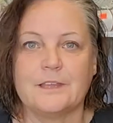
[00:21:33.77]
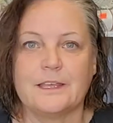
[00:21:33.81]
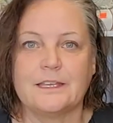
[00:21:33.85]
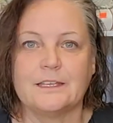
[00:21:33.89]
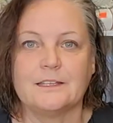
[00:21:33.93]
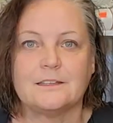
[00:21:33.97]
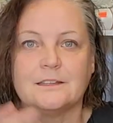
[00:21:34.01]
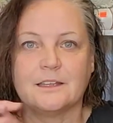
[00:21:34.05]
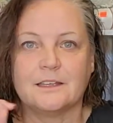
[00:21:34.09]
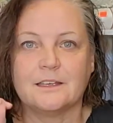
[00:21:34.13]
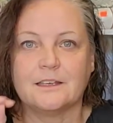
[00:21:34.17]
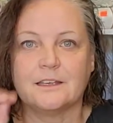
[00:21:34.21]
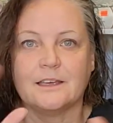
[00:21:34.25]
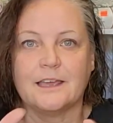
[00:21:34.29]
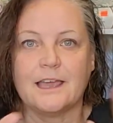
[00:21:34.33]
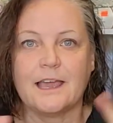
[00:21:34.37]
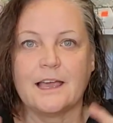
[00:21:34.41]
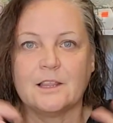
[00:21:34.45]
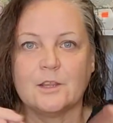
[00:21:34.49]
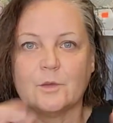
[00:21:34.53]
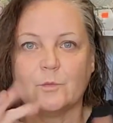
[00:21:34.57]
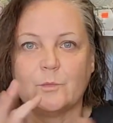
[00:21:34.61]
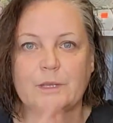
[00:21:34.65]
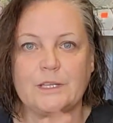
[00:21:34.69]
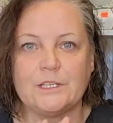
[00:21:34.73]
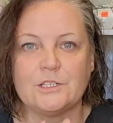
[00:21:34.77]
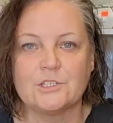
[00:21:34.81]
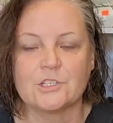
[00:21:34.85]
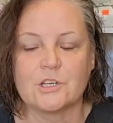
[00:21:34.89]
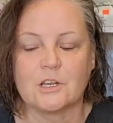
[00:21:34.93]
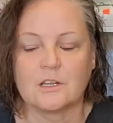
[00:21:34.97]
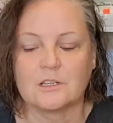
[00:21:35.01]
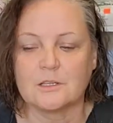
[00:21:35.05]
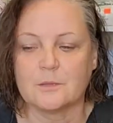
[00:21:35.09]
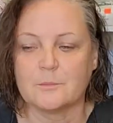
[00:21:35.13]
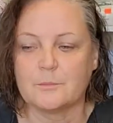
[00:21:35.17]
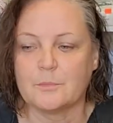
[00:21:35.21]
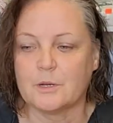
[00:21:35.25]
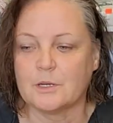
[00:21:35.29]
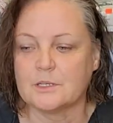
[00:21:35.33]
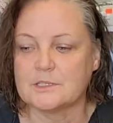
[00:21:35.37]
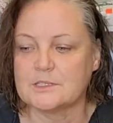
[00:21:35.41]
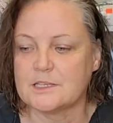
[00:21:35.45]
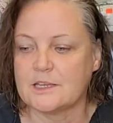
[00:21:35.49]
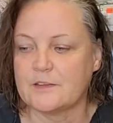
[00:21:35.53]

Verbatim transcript: like the Halloween chocolate bars